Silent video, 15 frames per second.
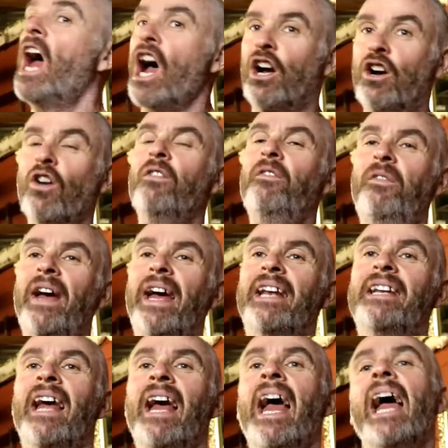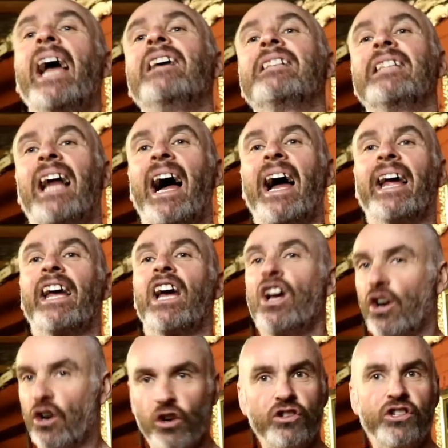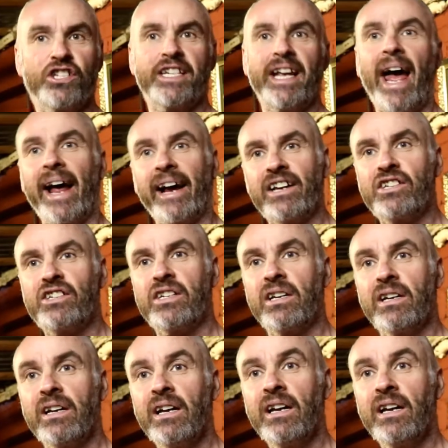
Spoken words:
A good vid is like good sex.